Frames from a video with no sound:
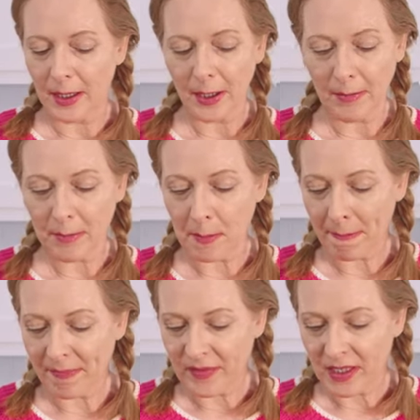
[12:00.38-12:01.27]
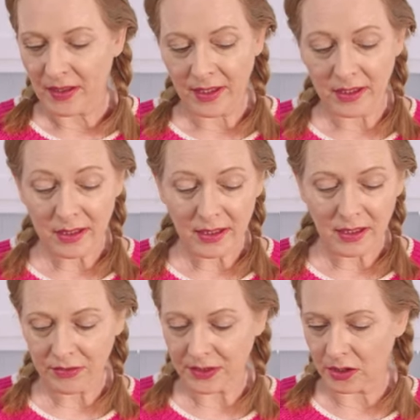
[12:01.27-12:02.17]
There is
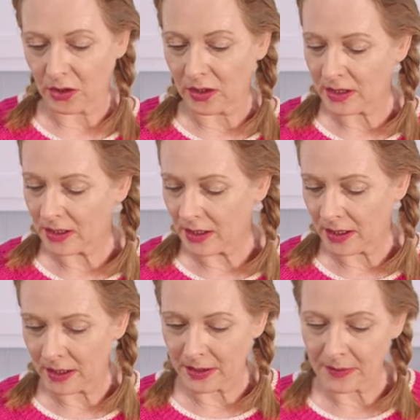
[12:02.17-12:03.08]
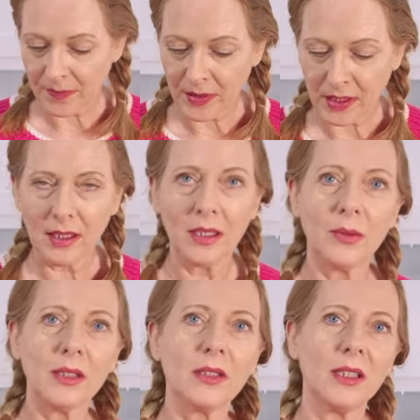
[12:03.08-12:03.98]
enough salt in here. I
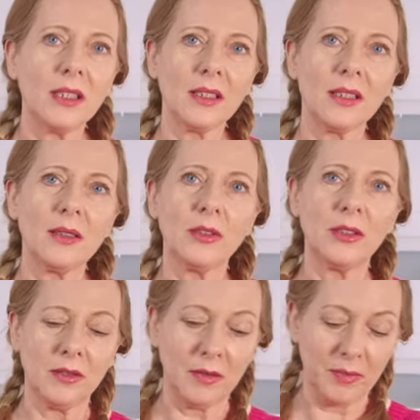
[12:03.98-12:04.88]
want to add a little more